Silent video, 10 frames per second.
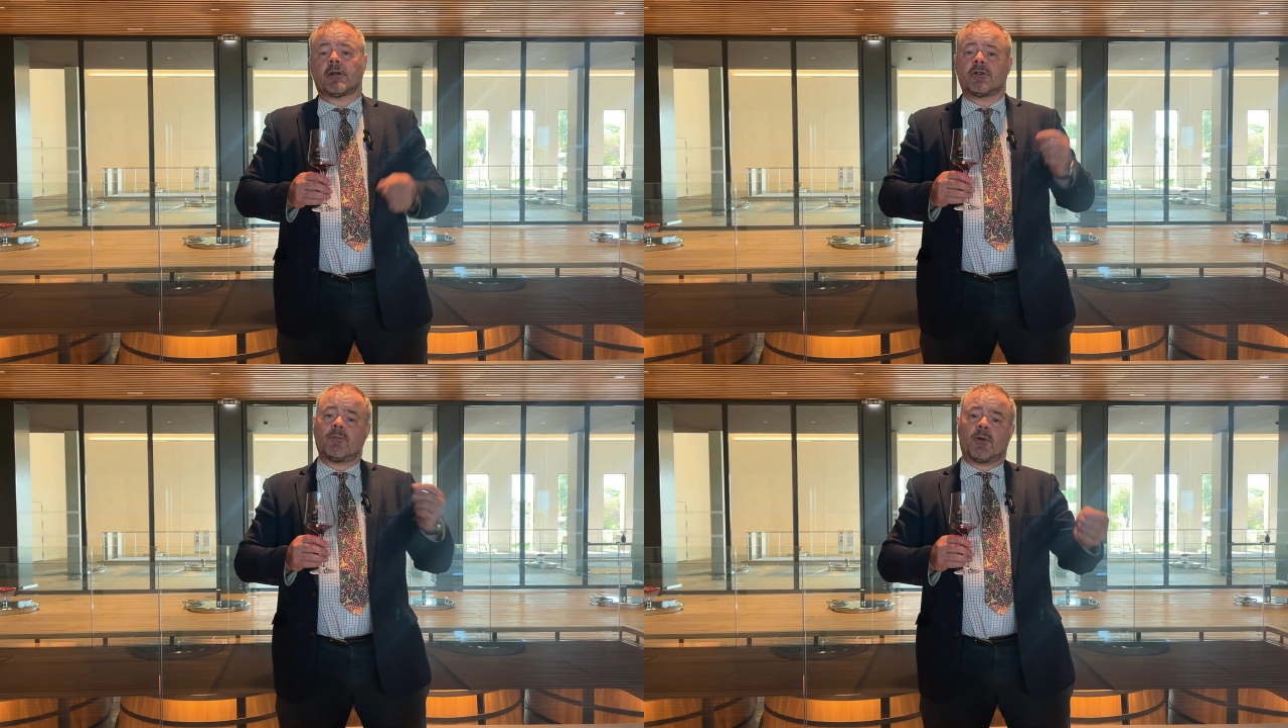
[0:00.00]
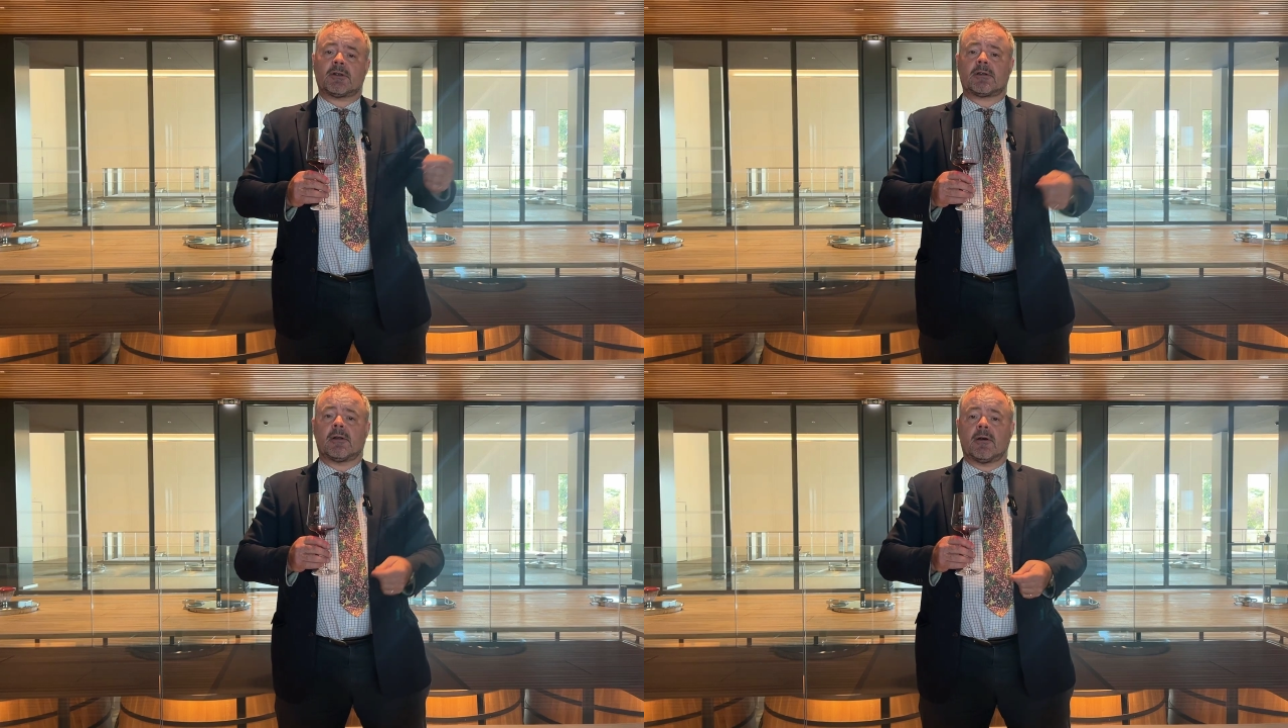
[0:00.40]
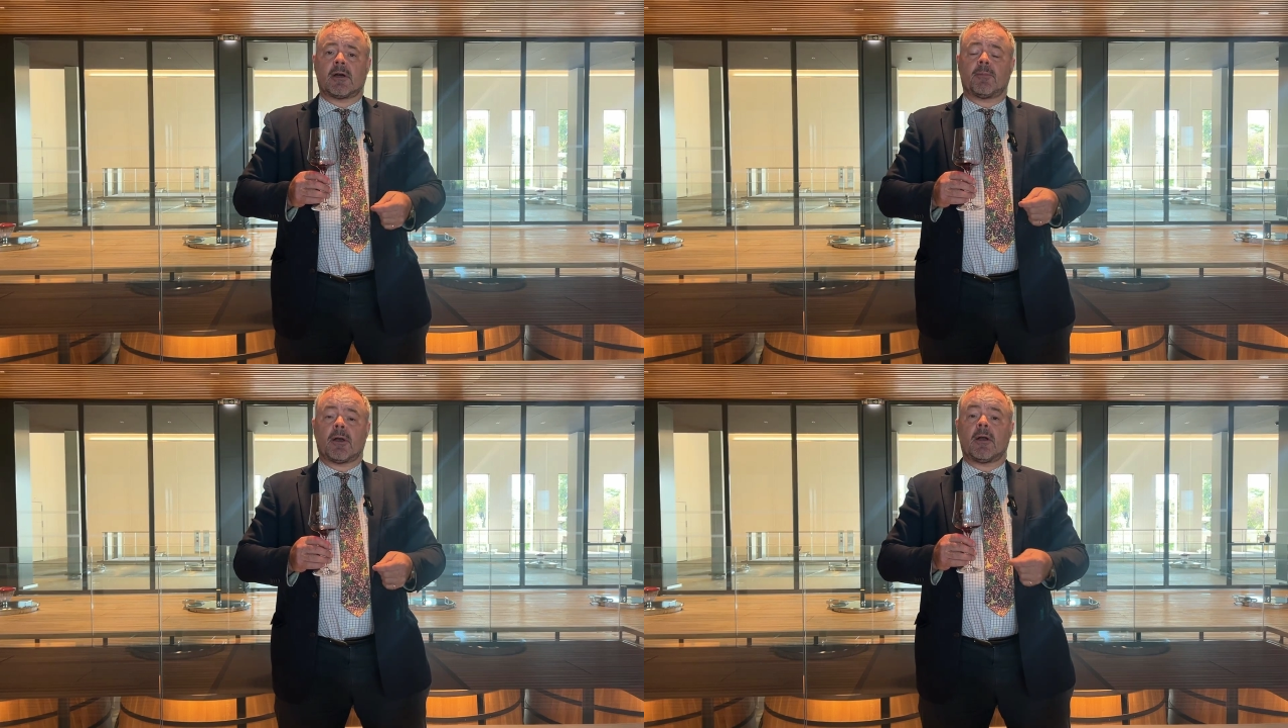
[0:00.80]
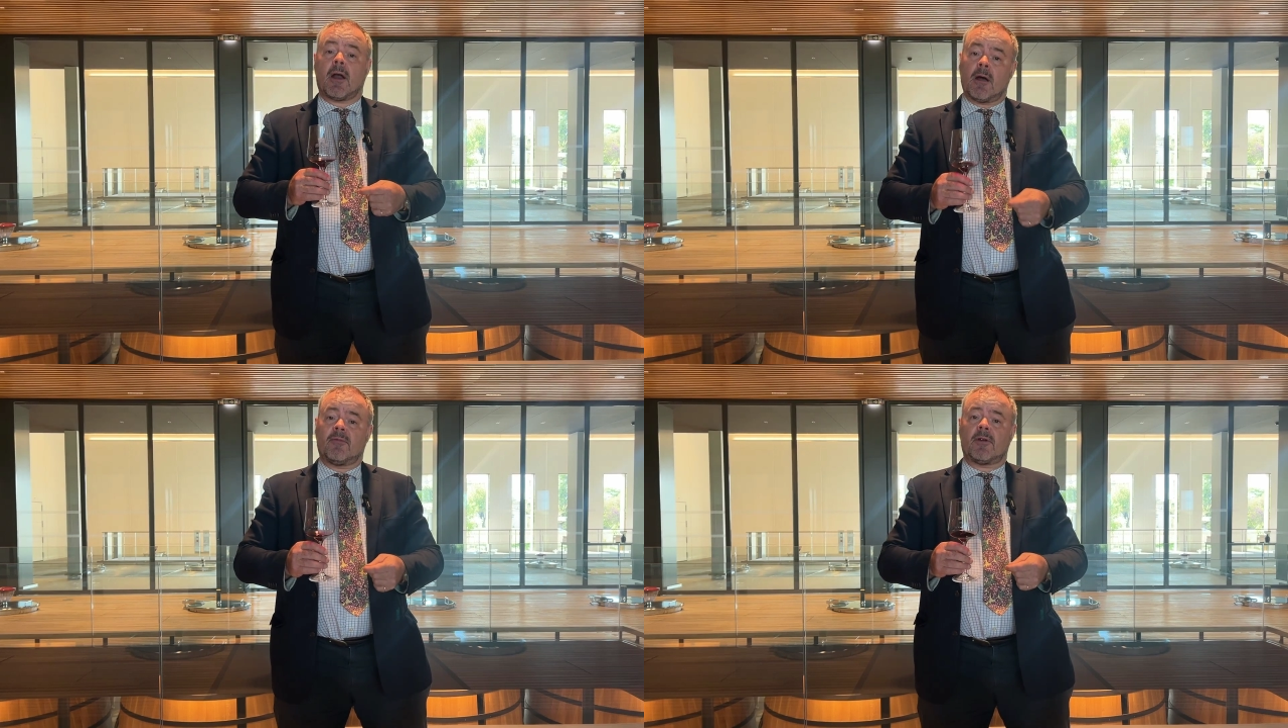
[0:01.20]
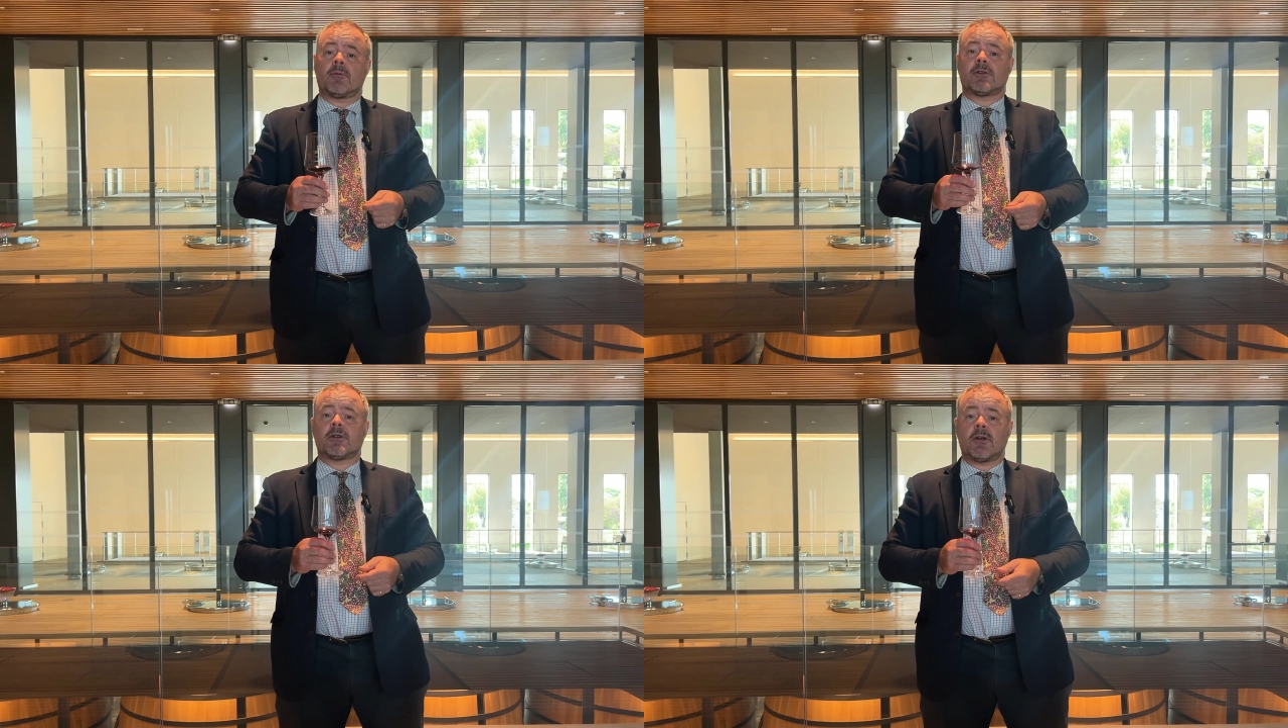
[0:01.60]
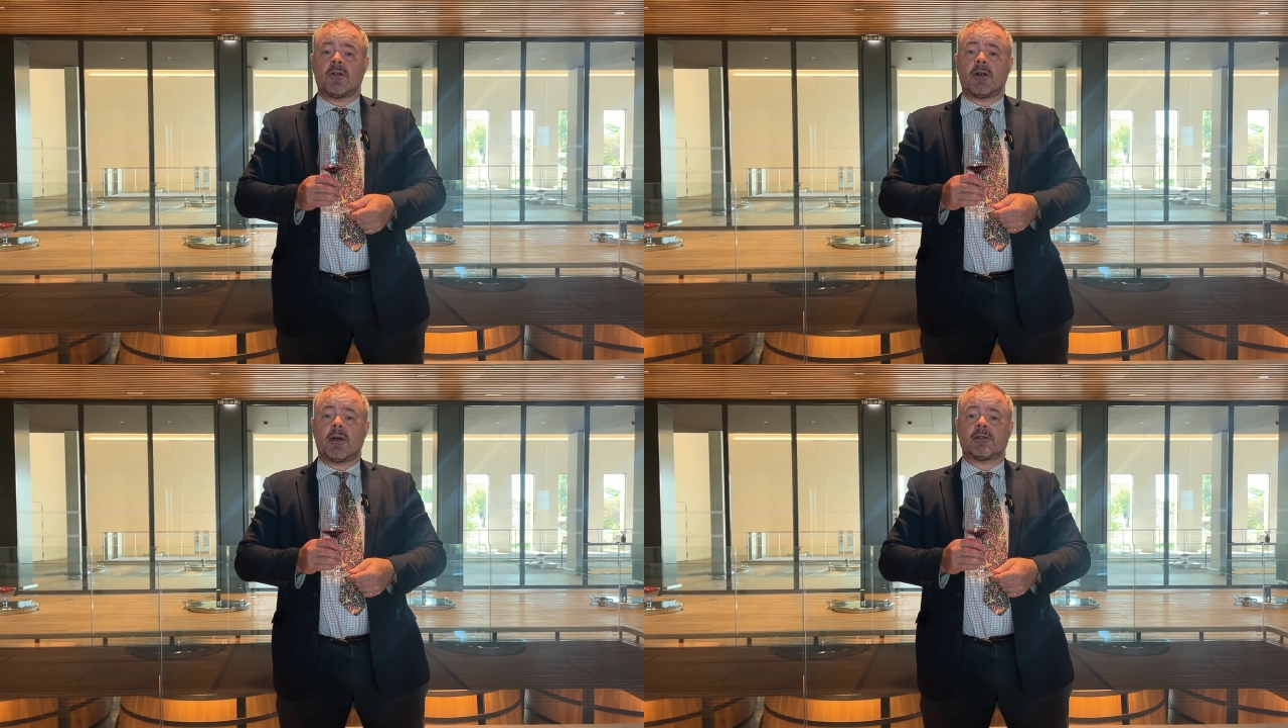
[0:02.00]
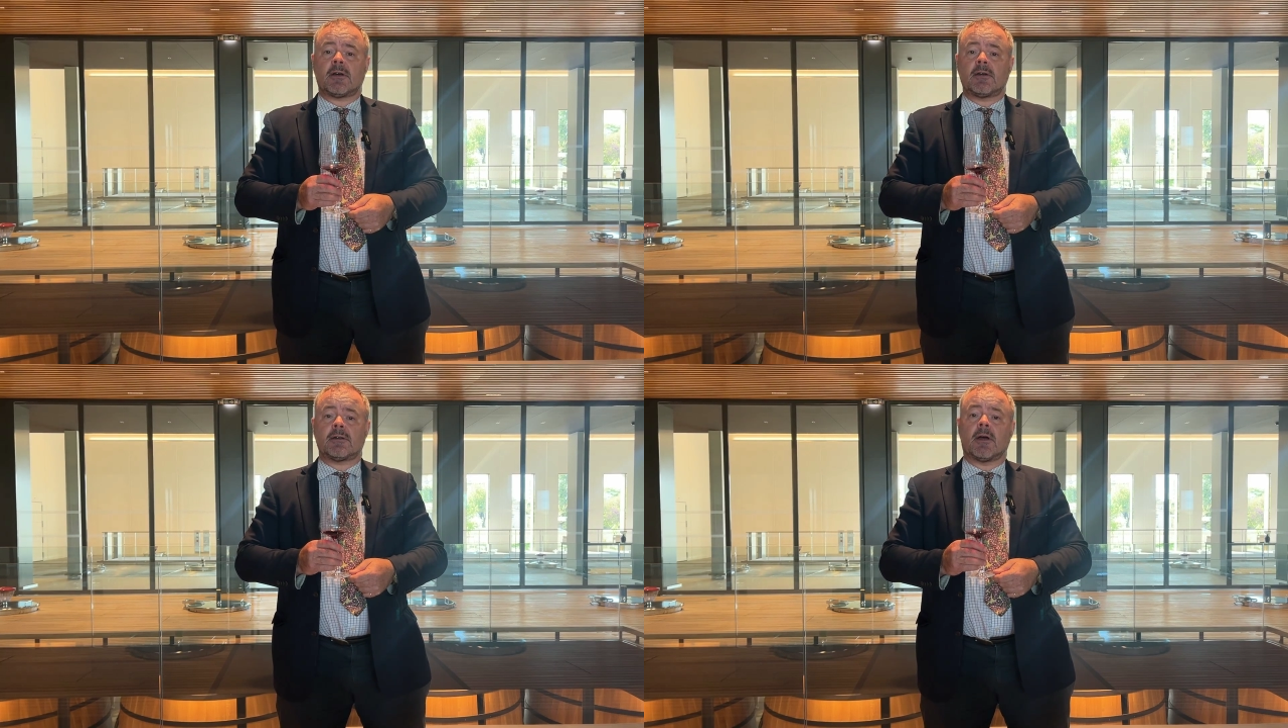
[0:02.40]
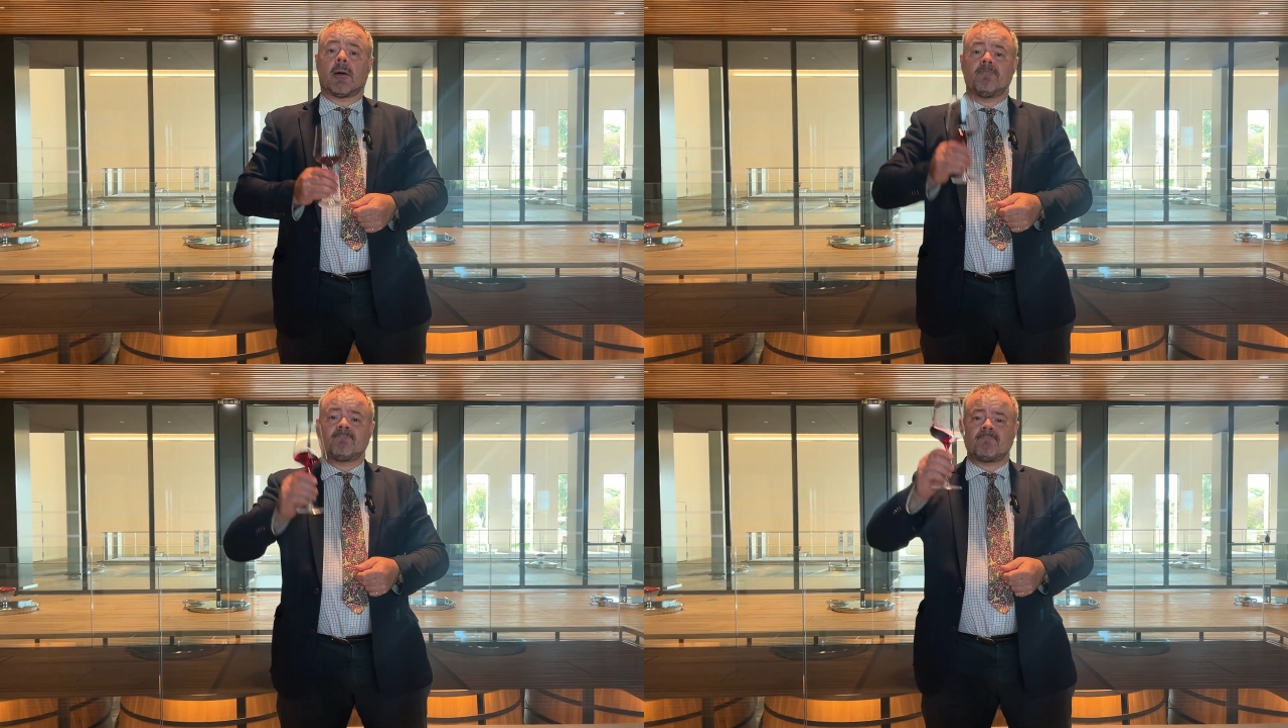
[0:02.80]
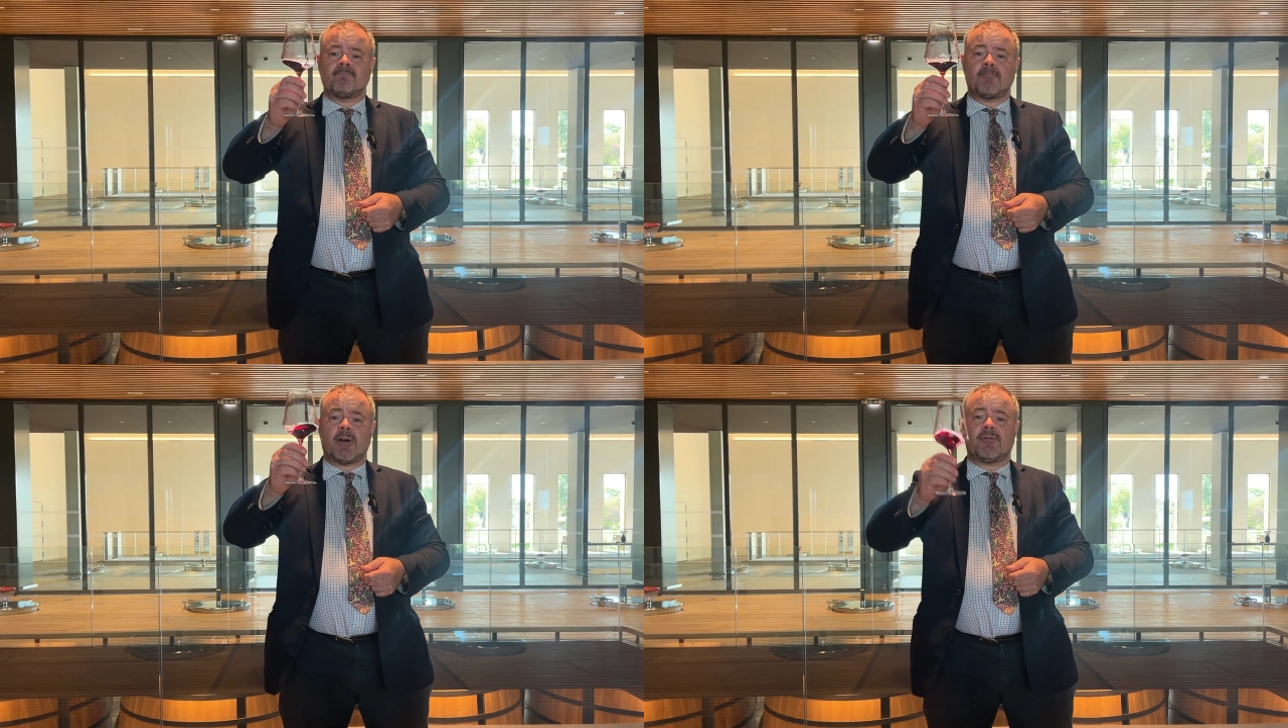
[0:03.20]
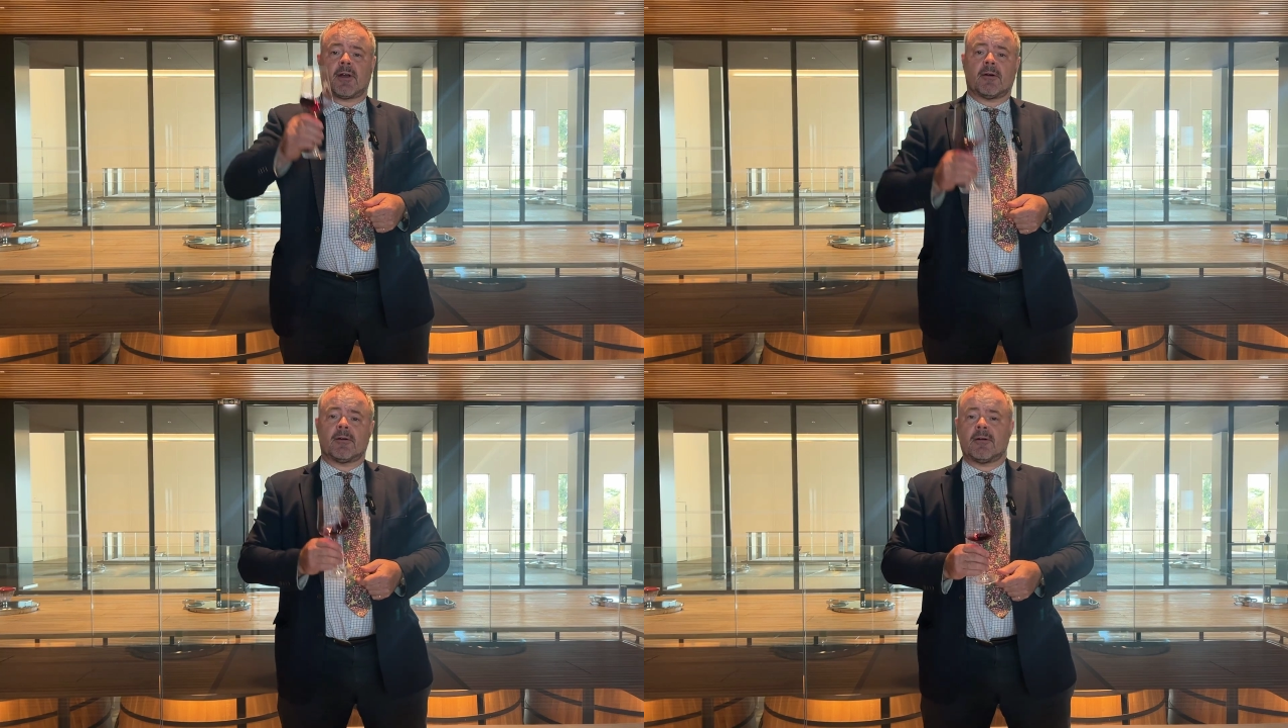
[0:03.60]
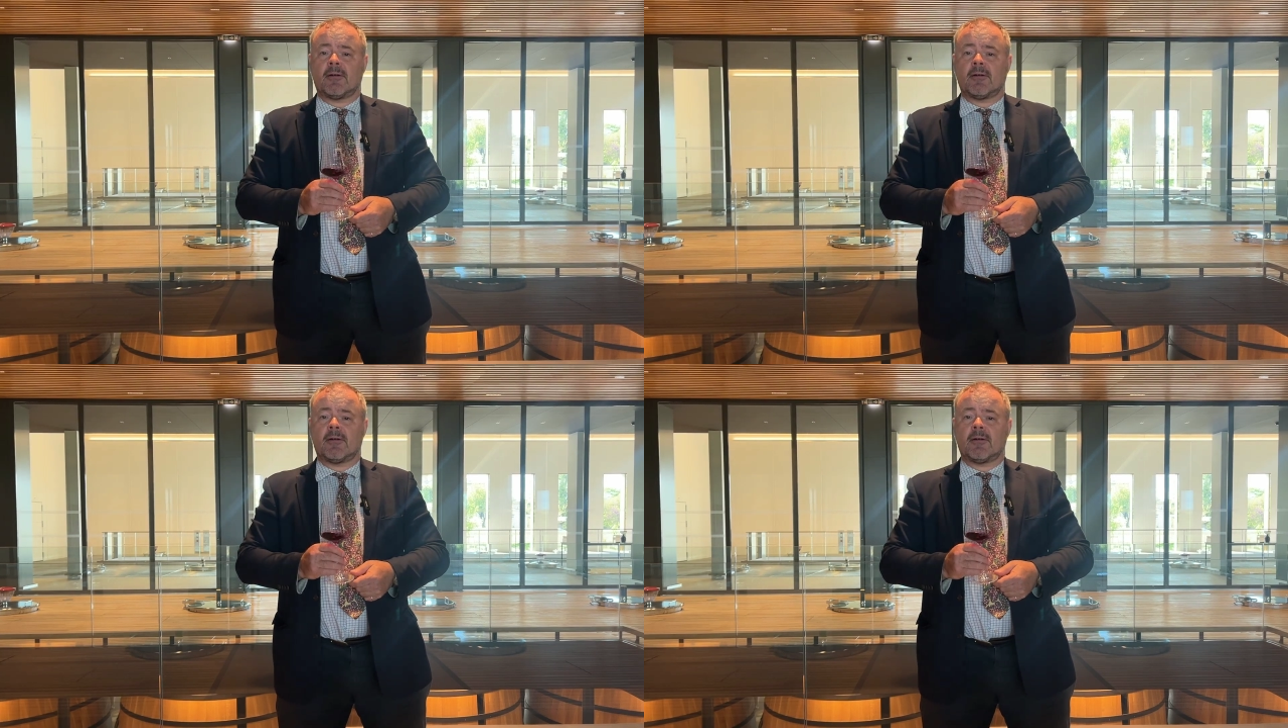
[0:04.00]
Do press the like button and hopefully we'll see you at the next tasting. Bye for now.